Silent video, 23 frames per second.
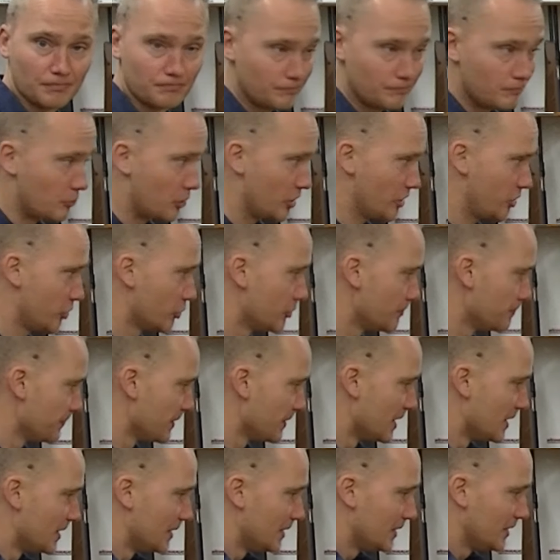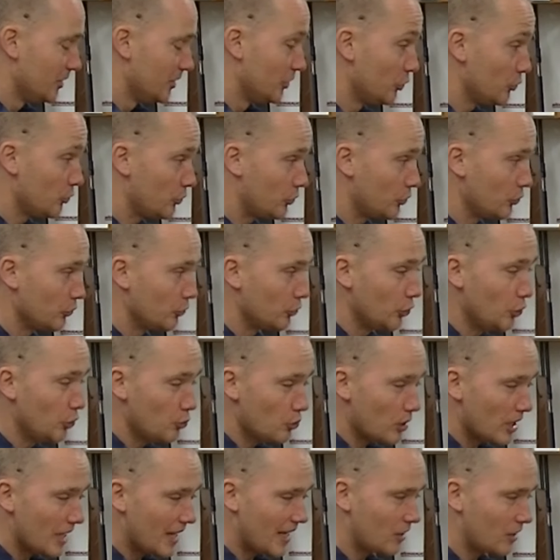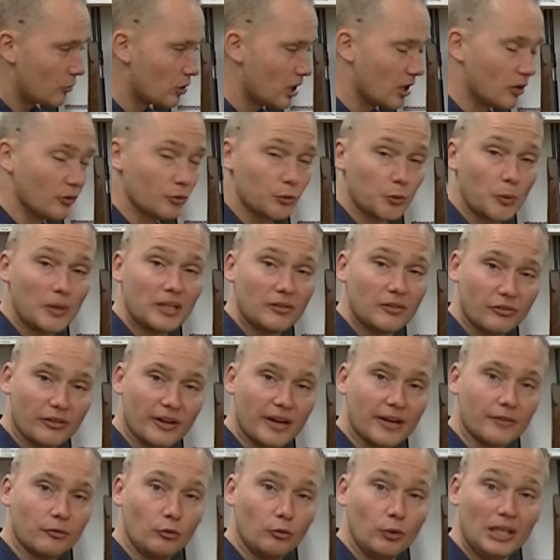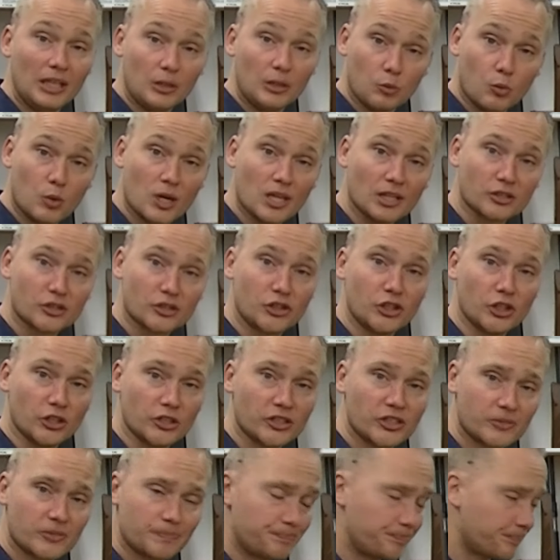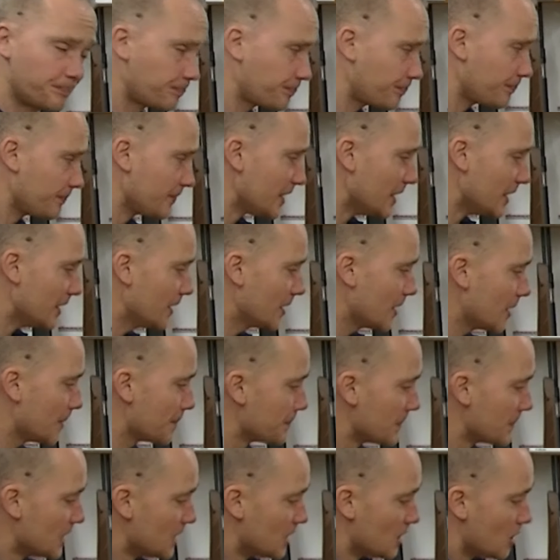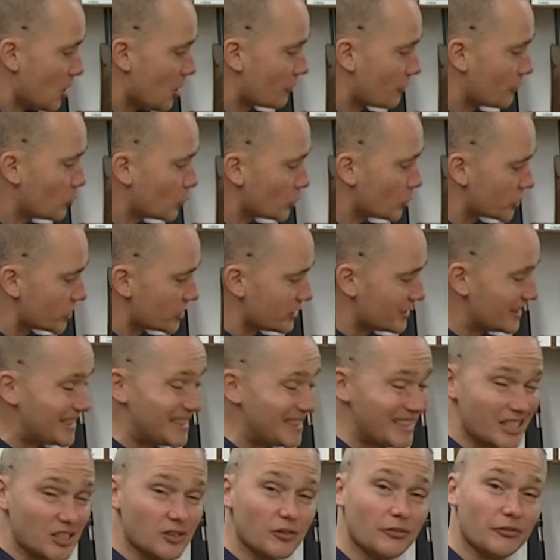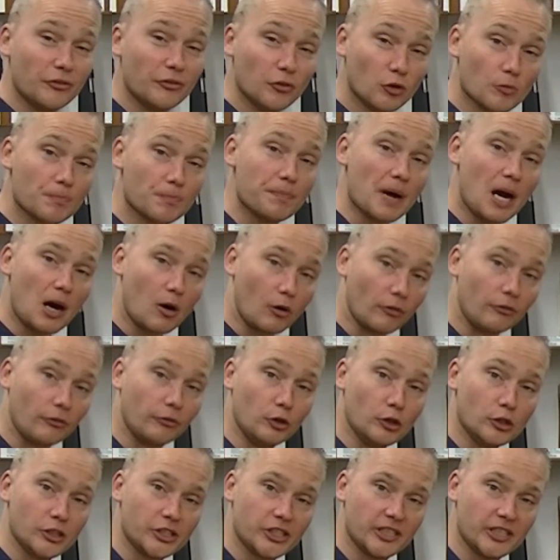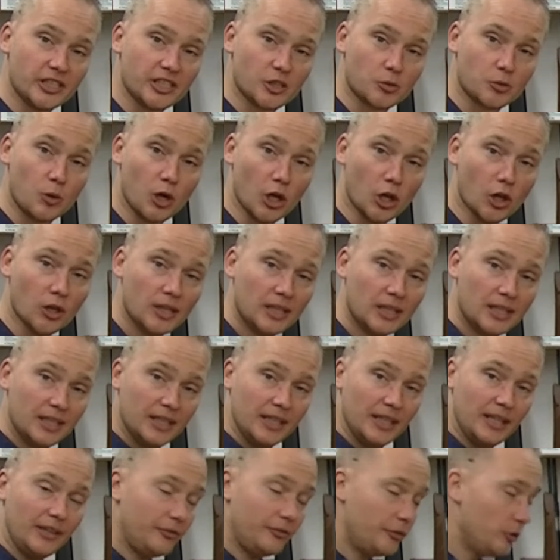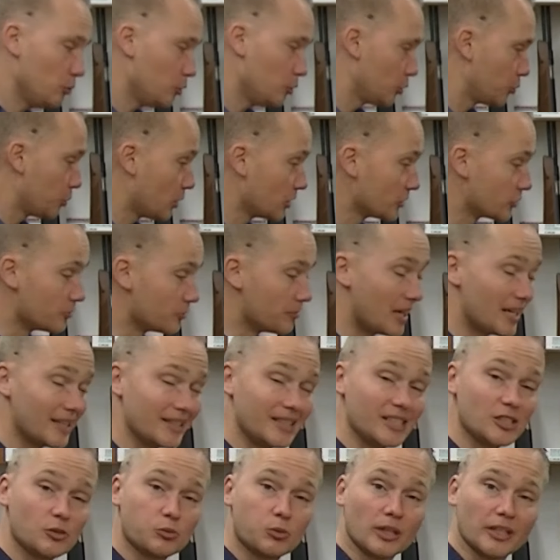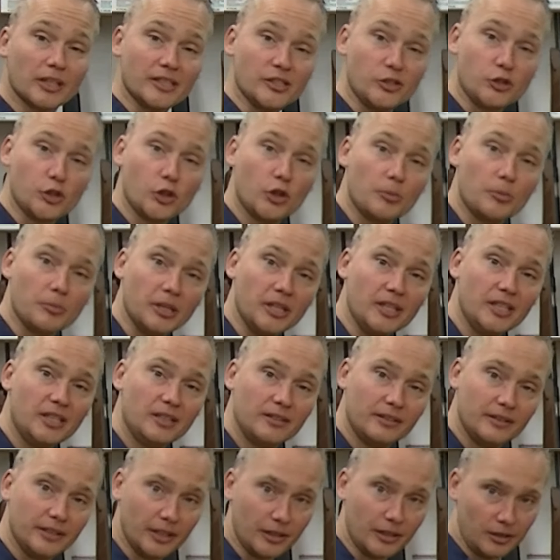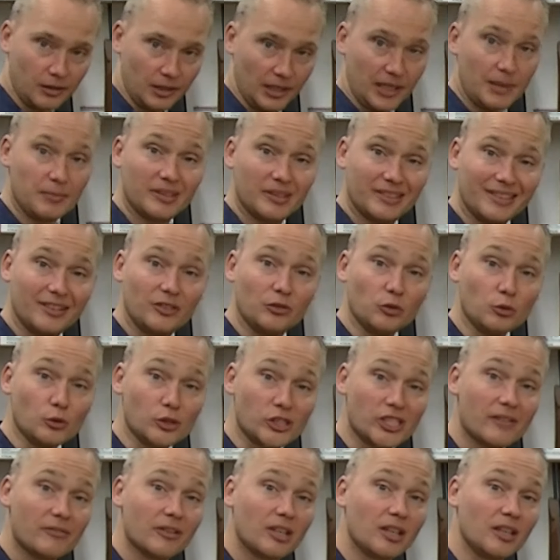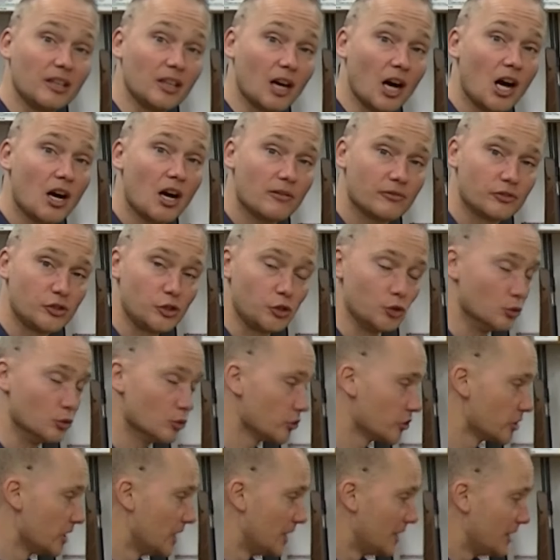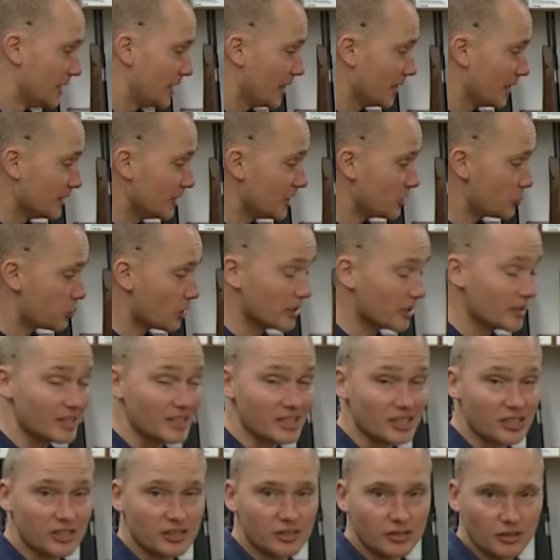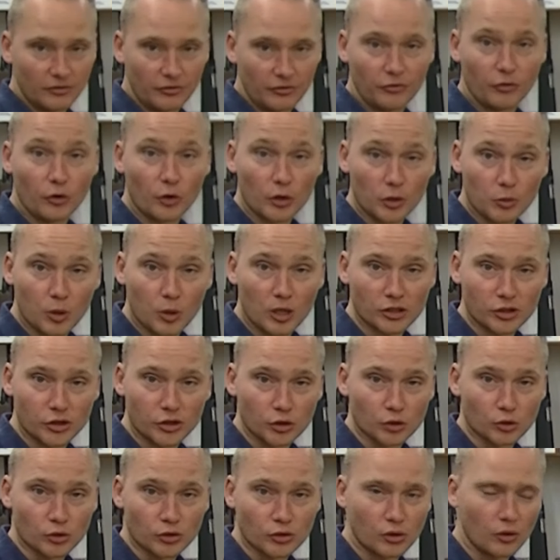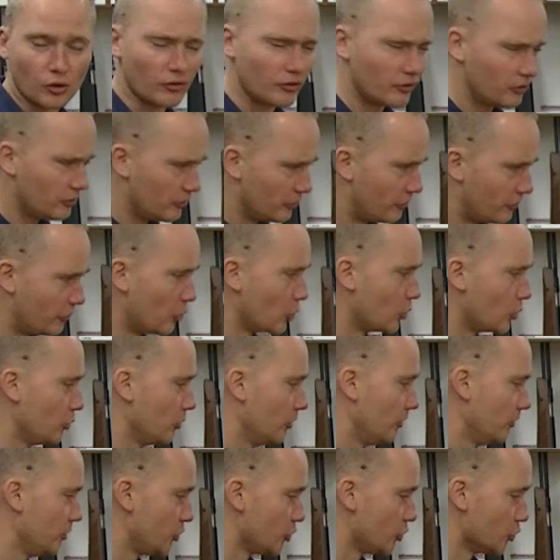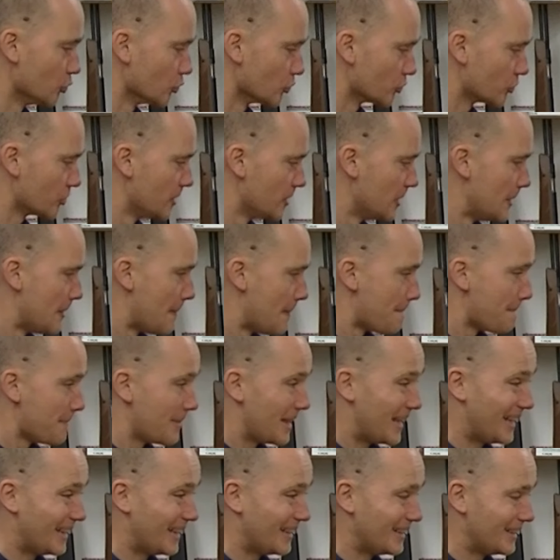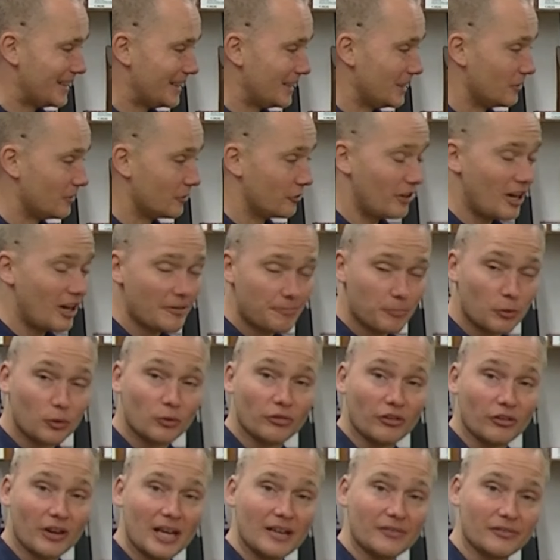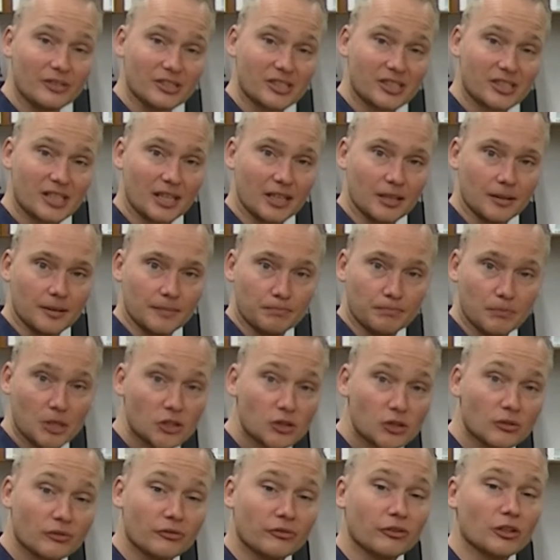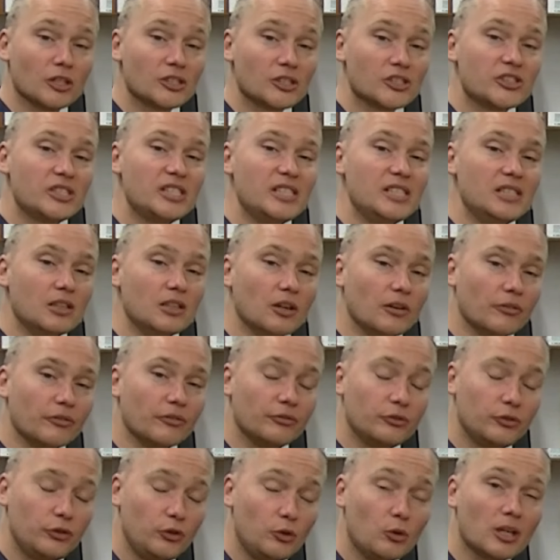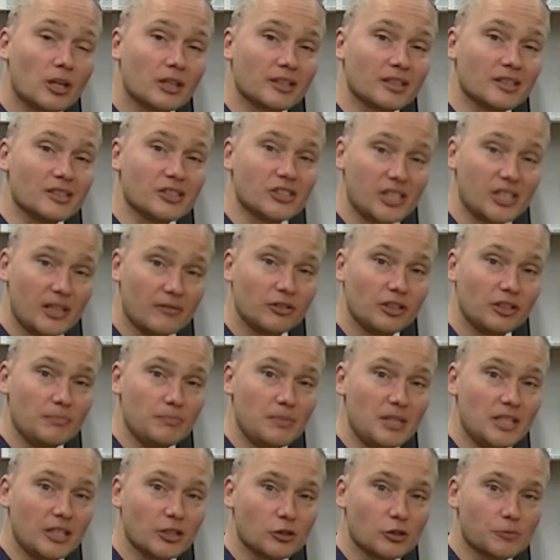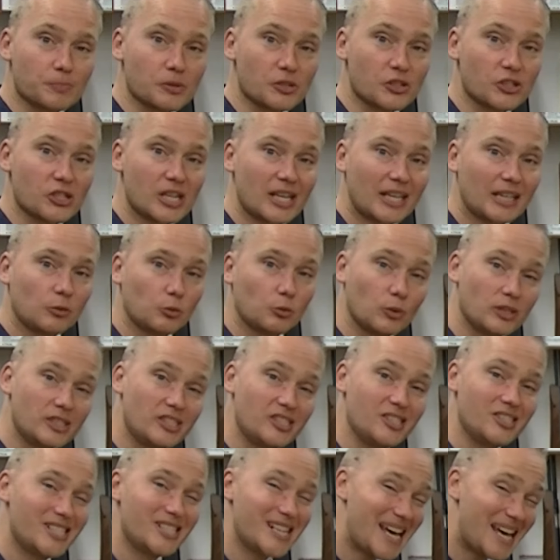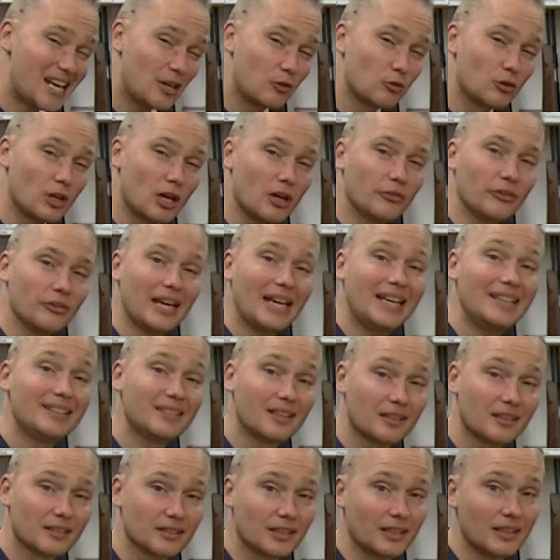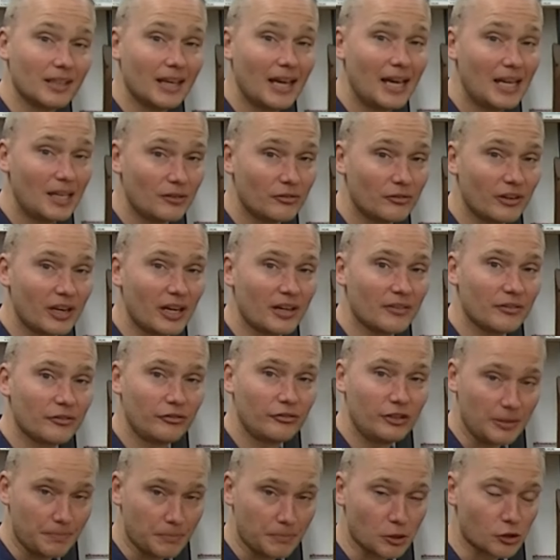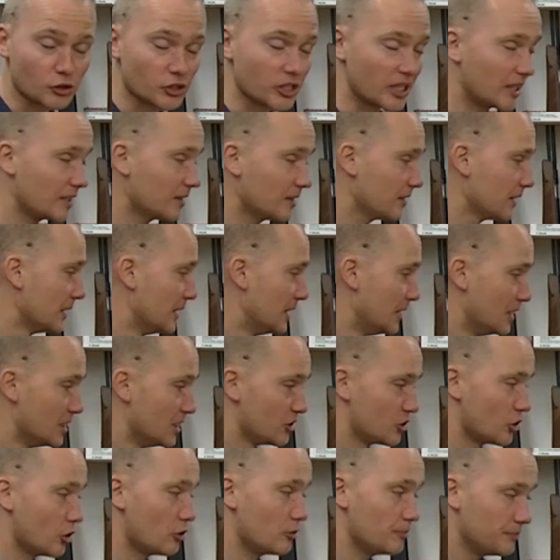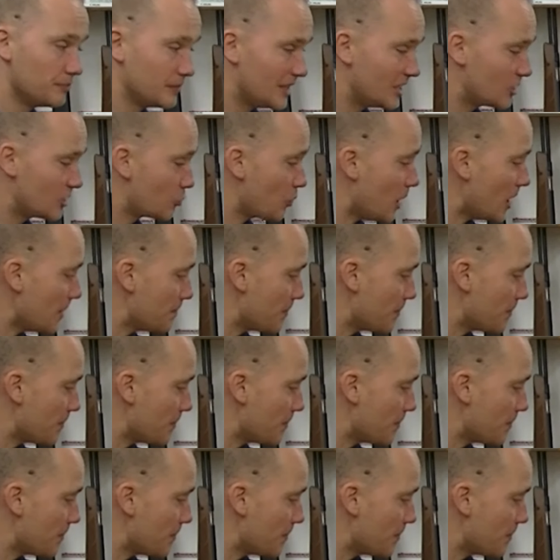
pressure, you could do at around 25 really well shots. Of course, this is the full power version as well. If you would want to buy this one in Germany, they're limited to 7.5 joules, and this one is 41 joules or 40 joules. And in 5.5 it's got a muzzle velocity of 270 meters per second, which is at around 885 feet per second. So it's quite